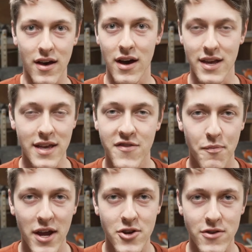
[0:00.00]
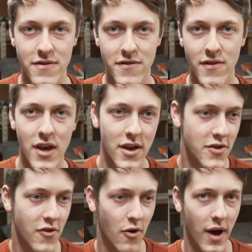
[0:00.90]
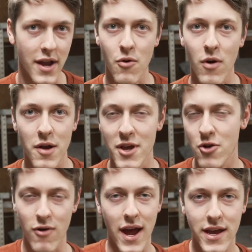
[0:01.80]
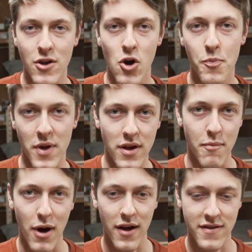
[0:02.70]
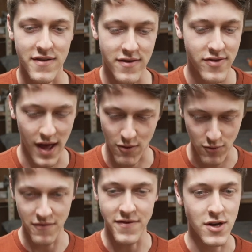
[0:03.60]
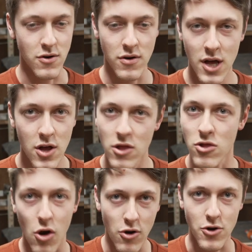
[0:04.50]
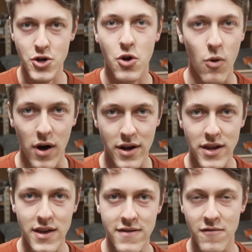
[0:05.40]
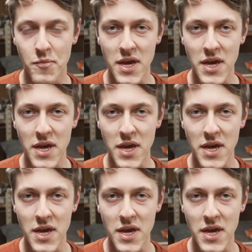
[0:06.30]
uh, inspections. So I don't want to be cracking open boxes that reveal large quantities of